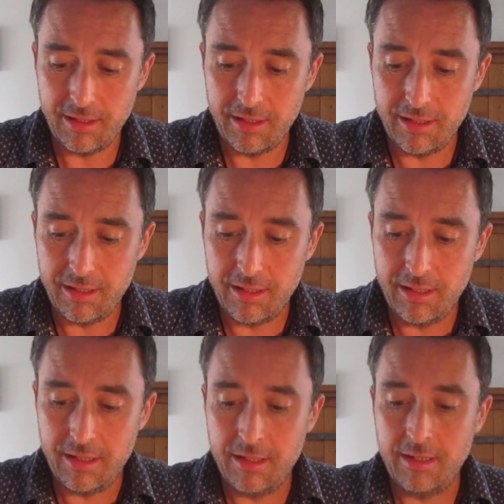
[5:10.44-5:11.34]

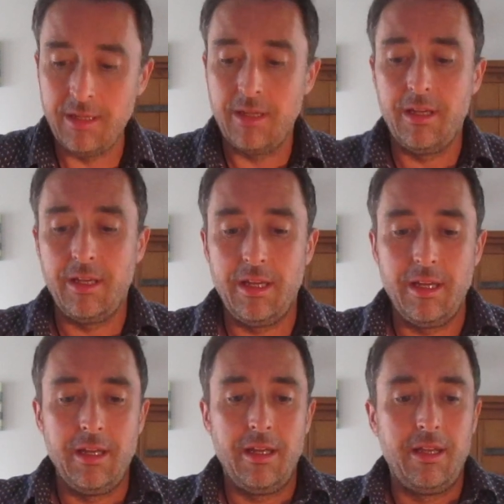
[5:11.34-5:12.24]

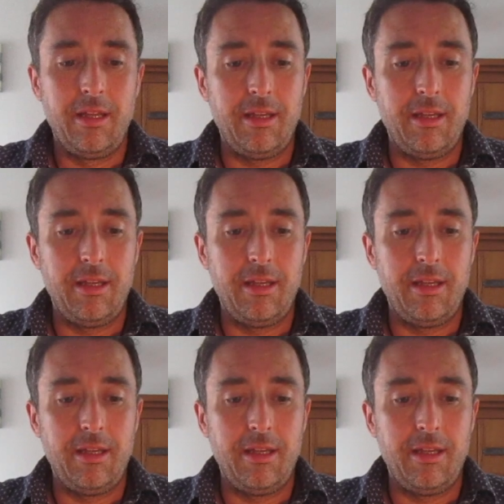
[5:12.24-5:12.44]
No one is speaking in this clip.